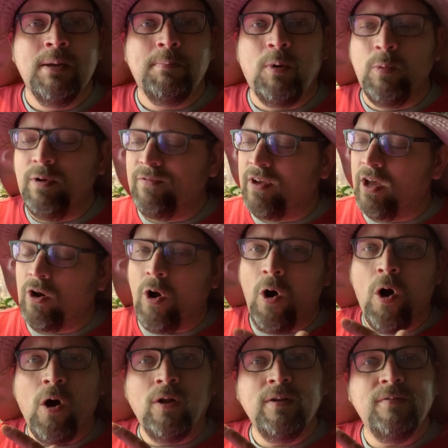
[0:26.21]
but we've got
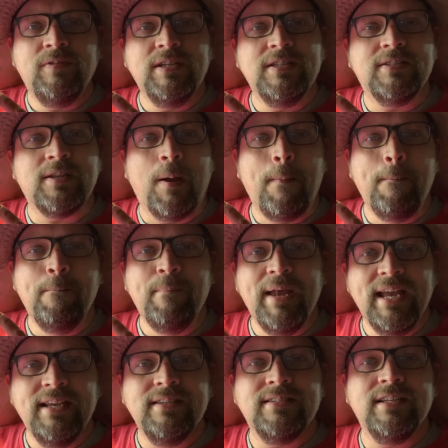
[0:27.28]
all of these
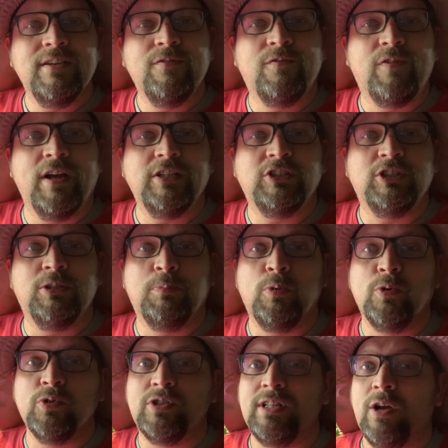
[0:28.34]
amazing
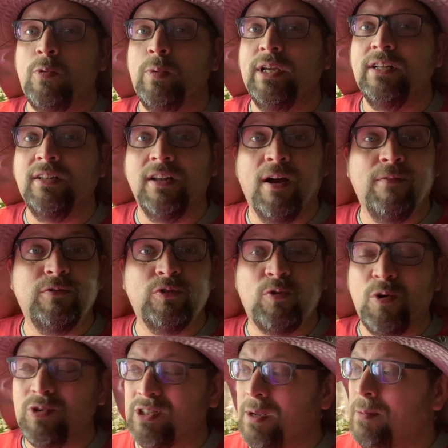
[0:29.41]
vegetables that we love to
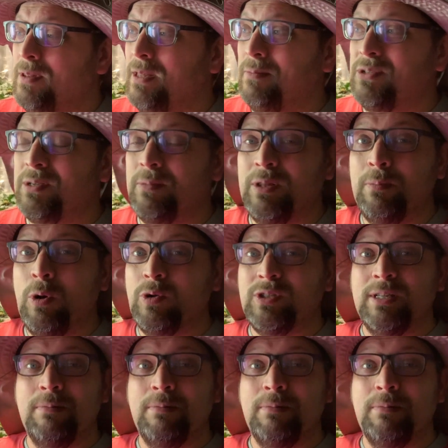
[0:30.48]
grow. Some of them, some of the most